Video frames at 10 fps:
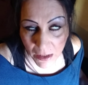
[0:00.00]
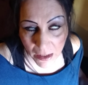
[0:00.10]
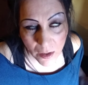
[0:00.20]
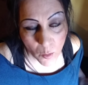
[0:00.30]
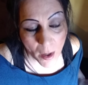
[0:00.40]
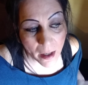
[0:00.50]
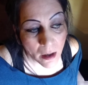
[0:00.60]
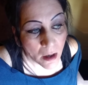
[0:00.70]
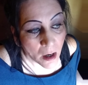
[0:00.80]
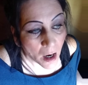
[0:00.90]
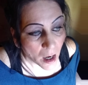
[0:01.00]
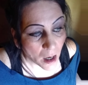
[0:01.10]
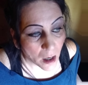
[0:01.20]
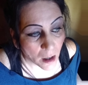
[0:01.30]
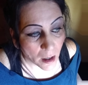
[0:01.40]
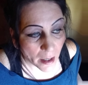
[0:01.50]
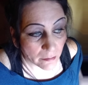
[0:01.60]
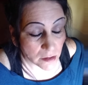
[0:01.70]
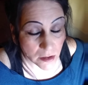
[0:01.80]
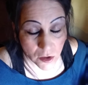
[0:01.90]
Anyway, I
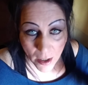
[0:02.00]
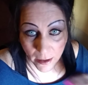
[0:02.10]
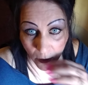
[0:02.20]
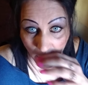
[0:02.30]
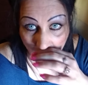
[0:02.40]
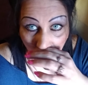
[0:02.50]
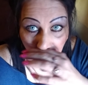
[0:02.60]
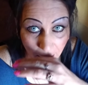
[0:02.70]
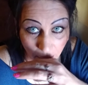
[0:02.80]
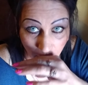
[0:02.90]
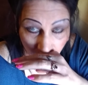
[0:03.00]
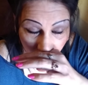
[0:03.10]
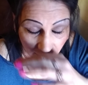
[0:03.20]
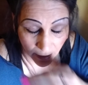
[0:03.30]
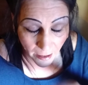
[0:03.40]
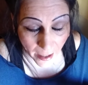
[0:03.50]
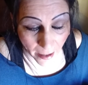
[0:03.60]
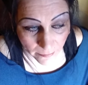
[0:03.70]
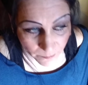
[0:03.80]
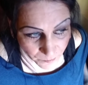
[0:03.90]
was just trying to grab what I could,
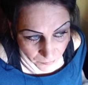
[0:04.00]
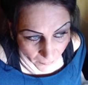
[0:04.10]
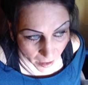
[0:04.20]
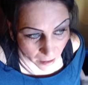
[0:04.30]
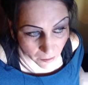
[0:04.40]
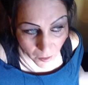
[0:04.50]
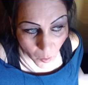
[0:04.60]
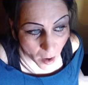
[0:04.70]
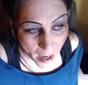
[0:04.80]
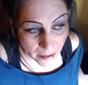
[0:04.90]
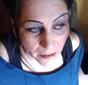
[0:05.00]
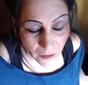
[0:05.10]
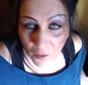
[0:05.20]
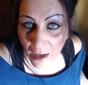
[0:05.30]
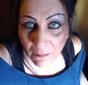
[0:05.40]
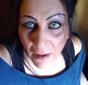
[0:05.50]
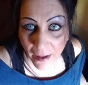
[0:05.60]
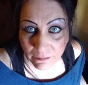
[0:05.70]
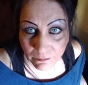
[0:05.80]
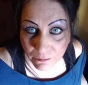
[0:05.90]
and I don't know why I didn't grab
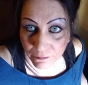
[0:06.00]
my